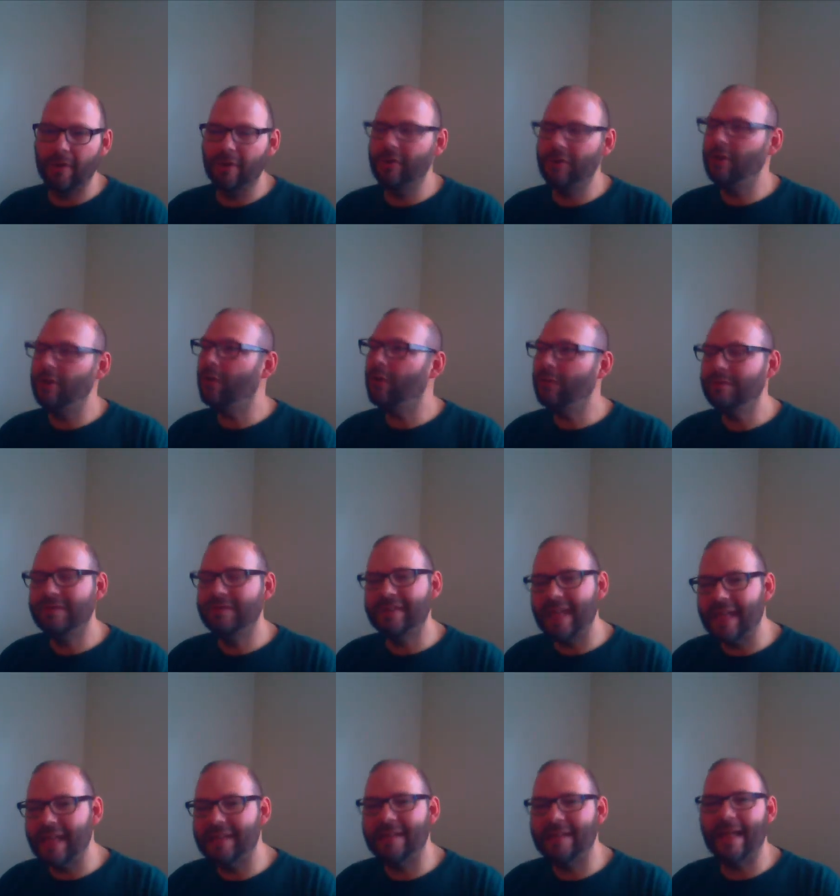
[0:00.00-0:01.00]
You don't
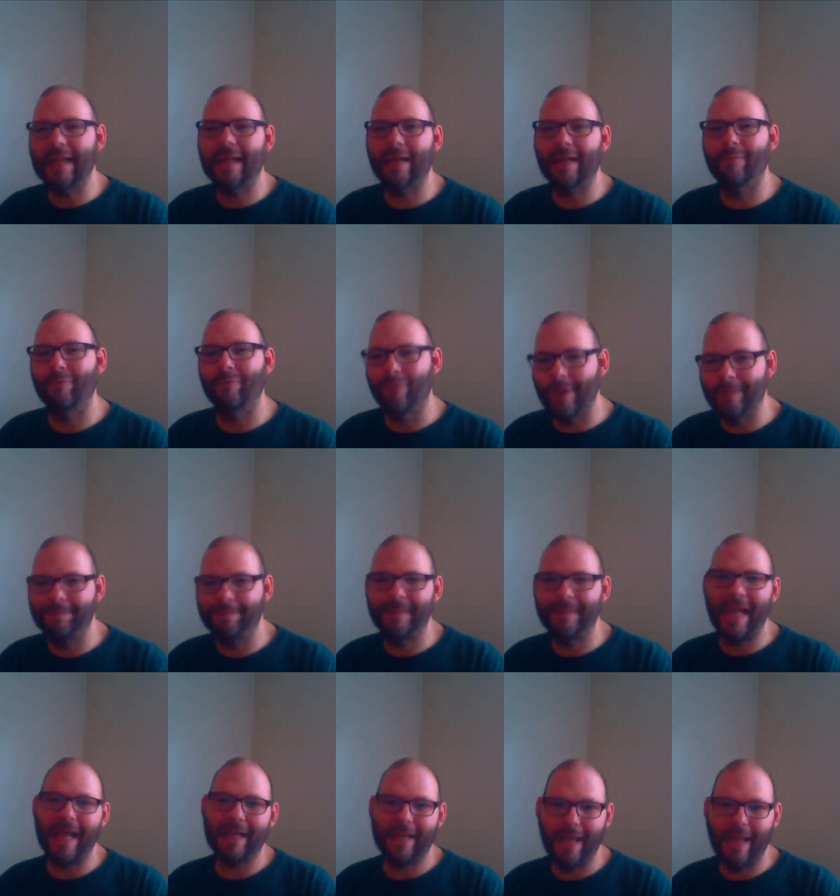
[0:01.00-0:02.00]
think they can rip
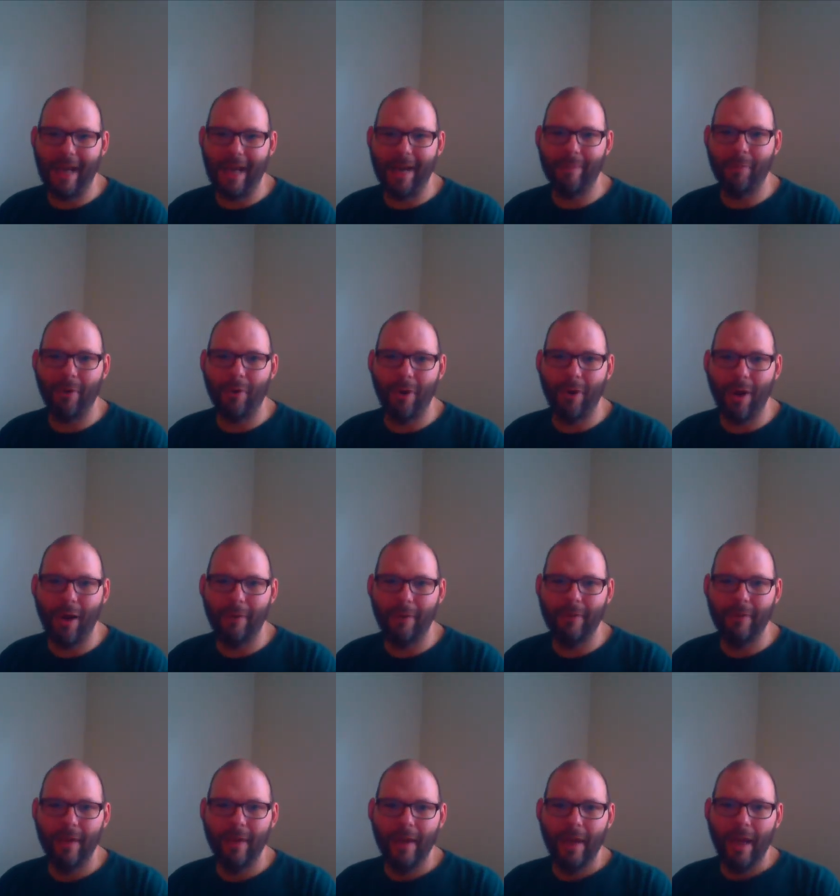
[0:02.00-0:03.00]
that camera off
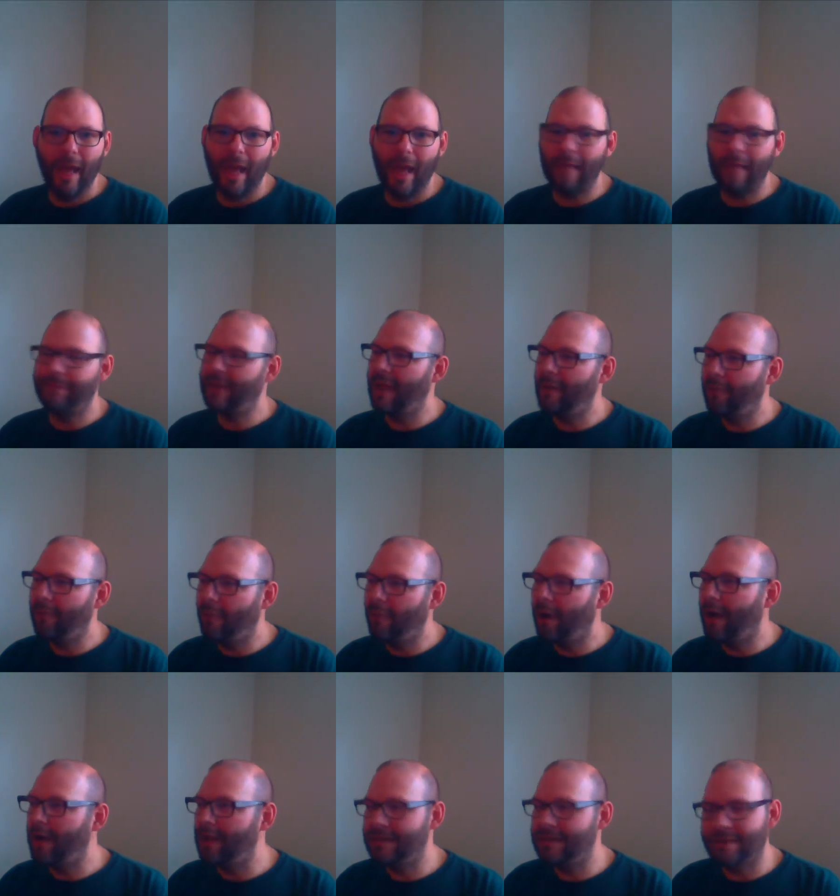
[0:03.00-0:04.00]
if they
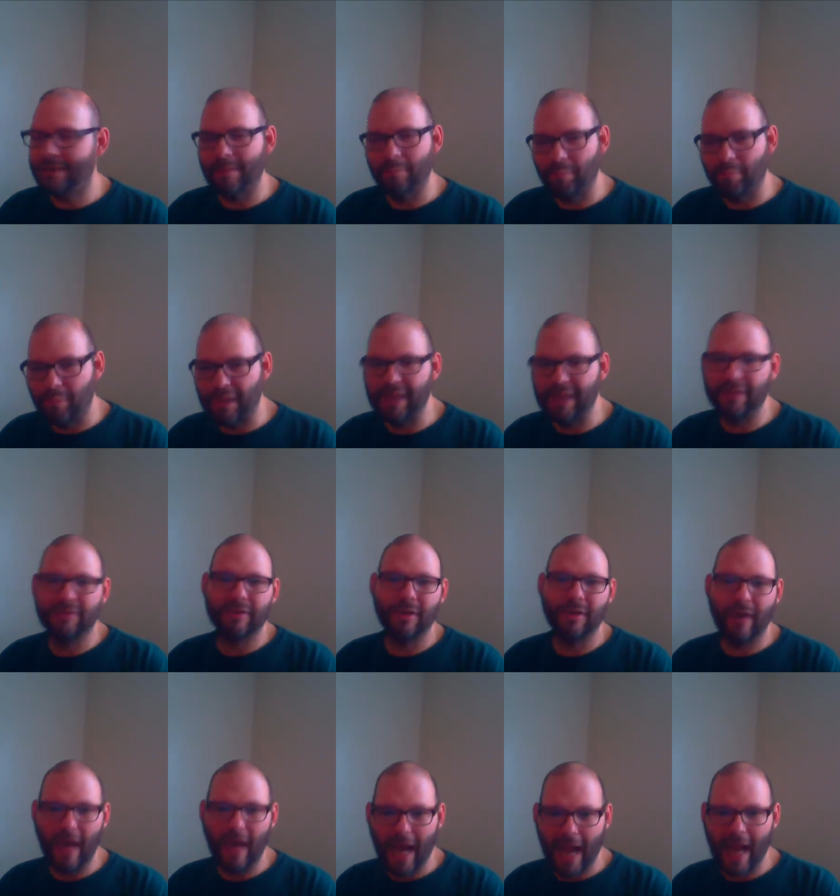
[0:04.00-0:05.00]
wanted to beat your
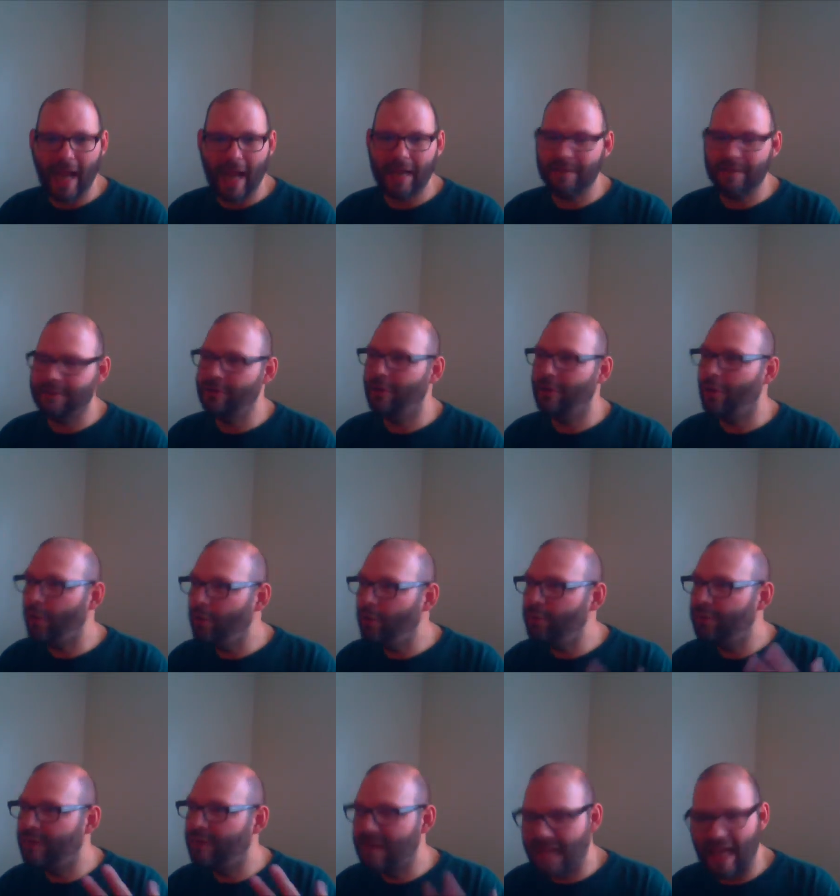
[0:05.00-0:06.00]
ass? You don't
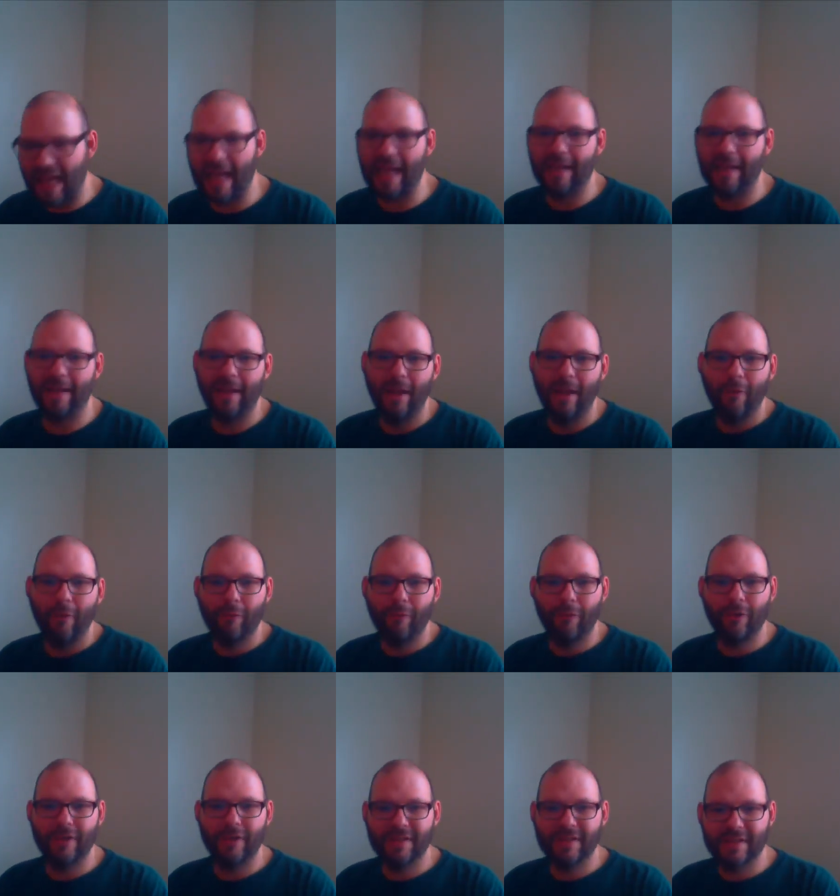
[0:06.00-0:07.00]
think
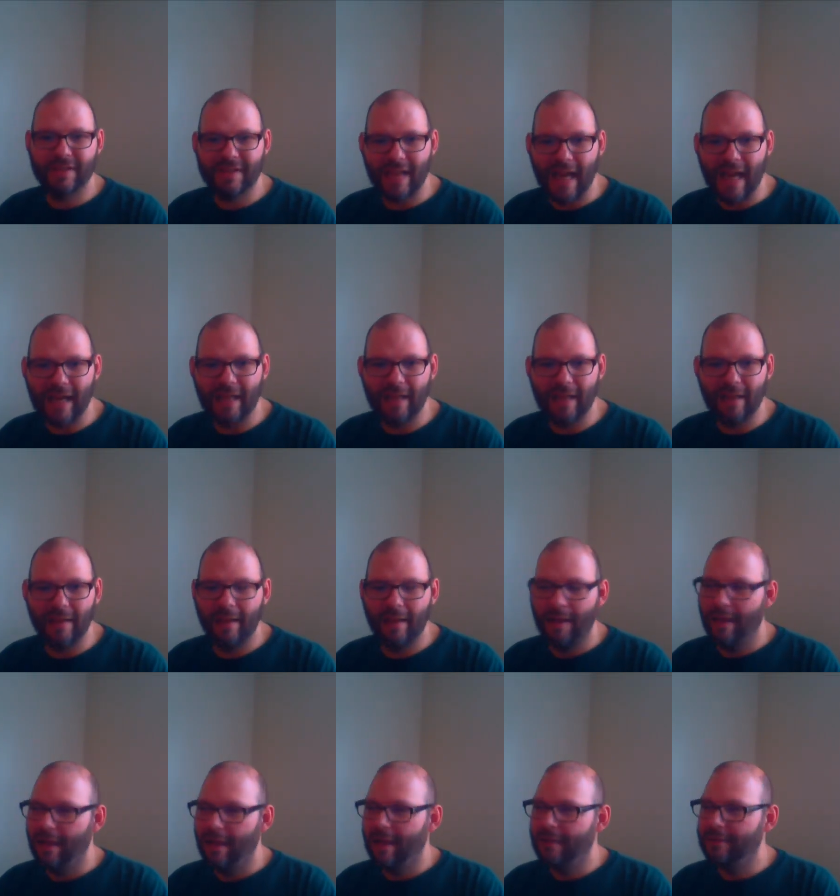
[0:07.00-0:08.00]
for a second
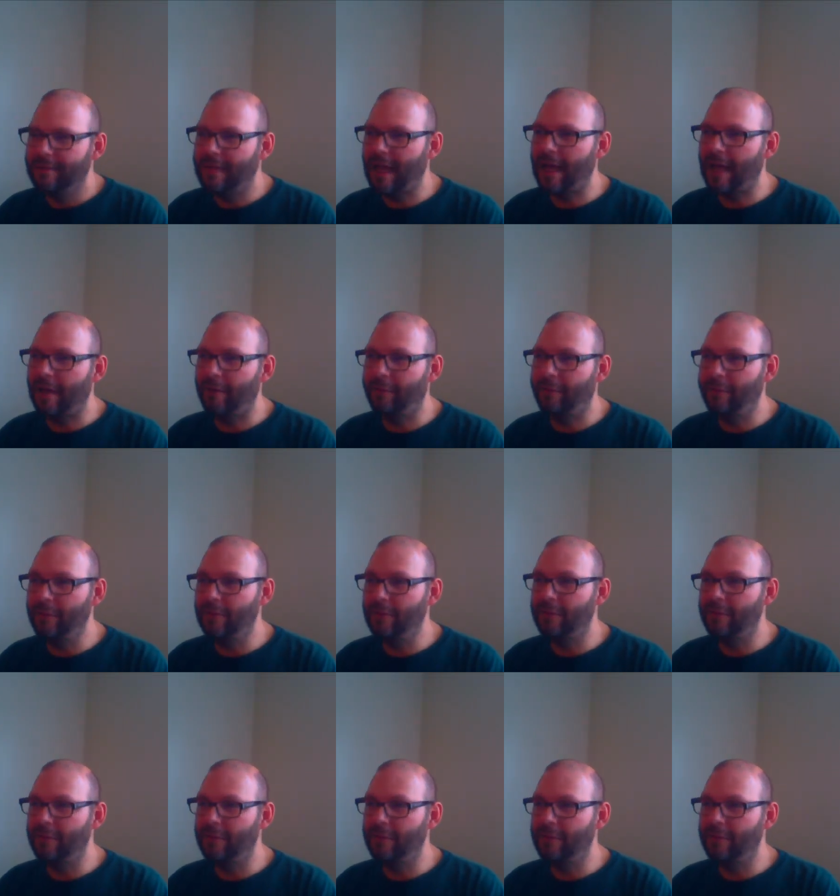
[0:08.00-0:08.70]
that if you,